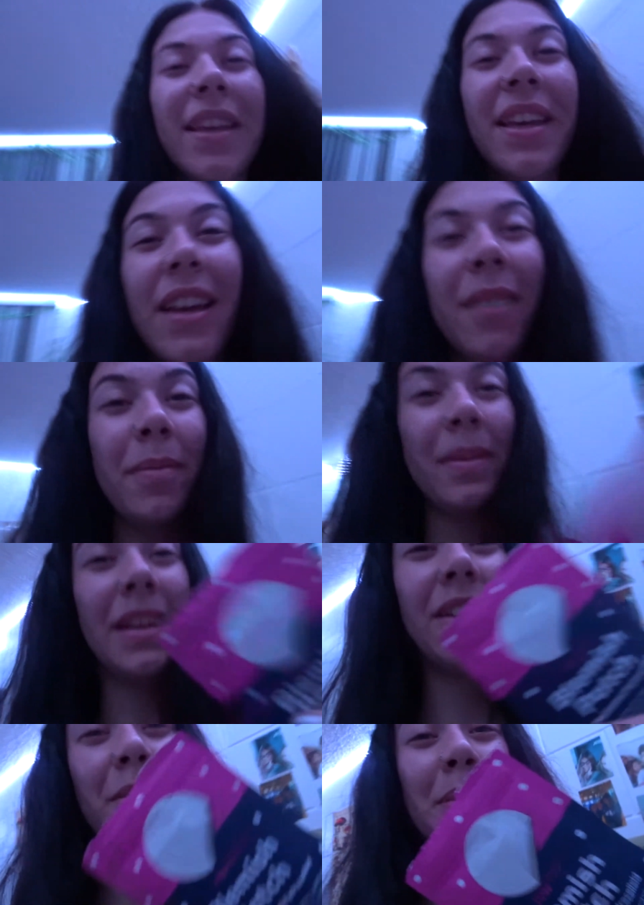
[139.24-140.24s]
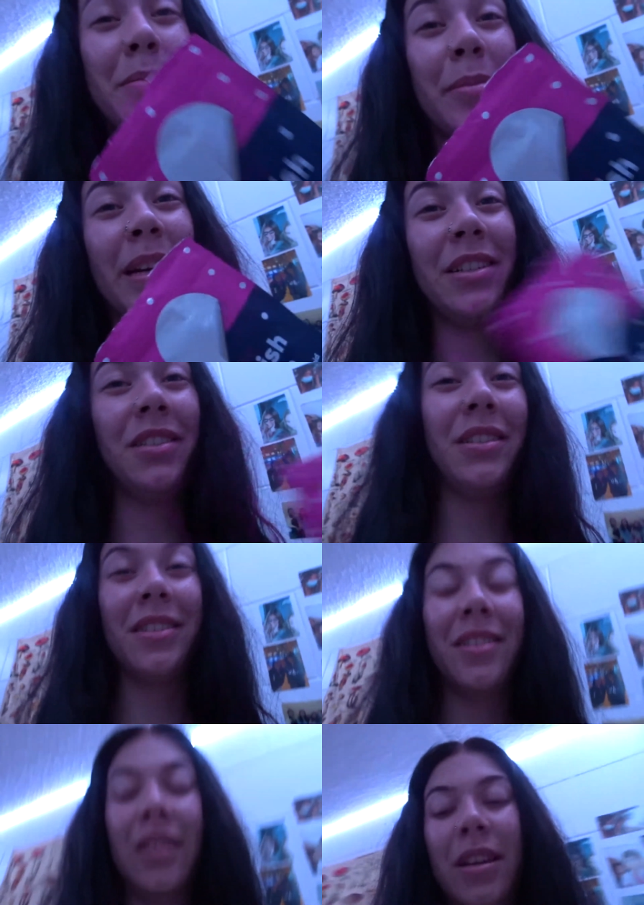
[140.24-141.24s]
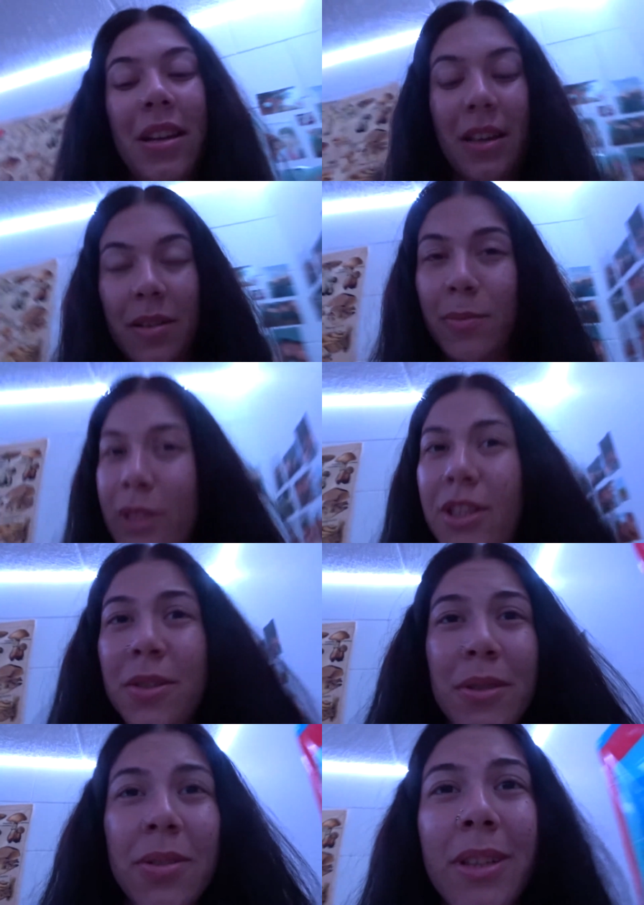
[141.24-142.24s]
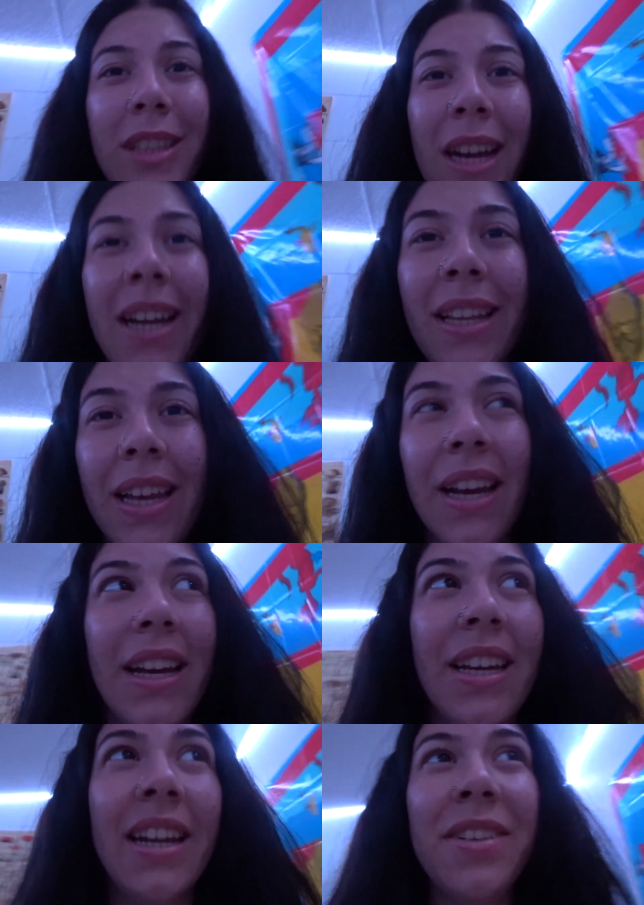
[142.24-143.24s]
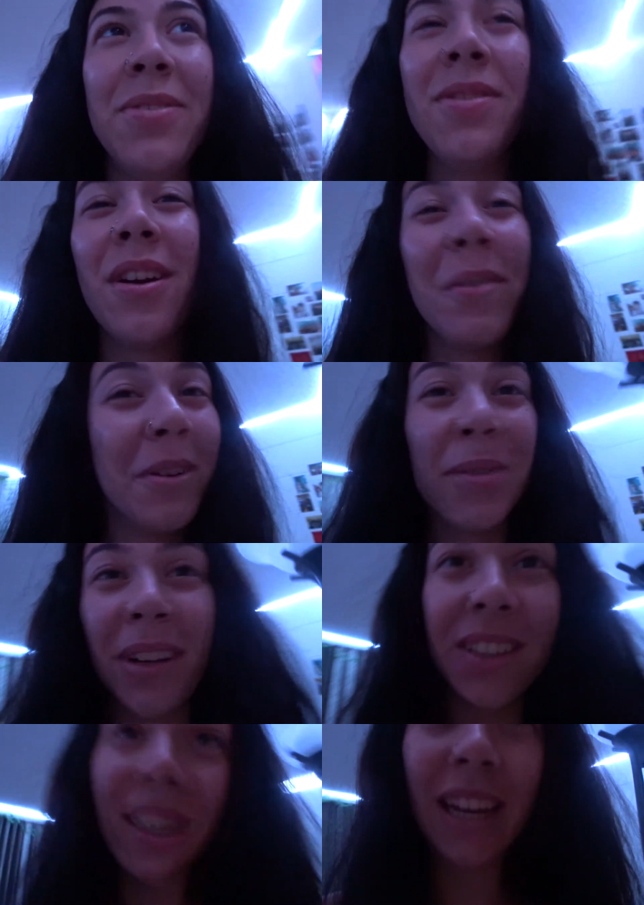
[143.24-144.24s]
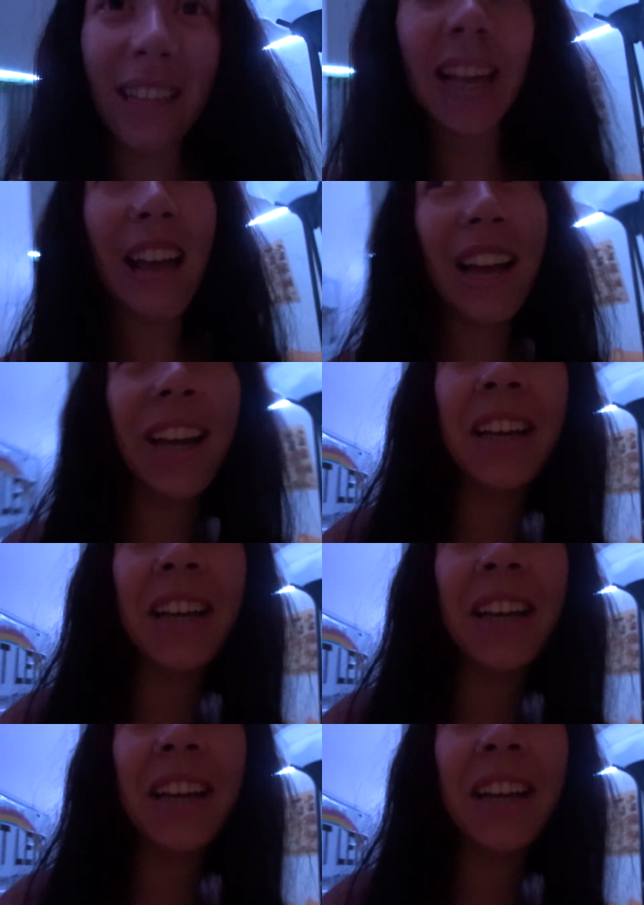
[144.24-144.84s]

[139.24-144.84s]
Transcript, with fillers: I'm getting her pimple patches. But she wants to watch Cat in the Hat and I do not want to watch Cat in the Hat.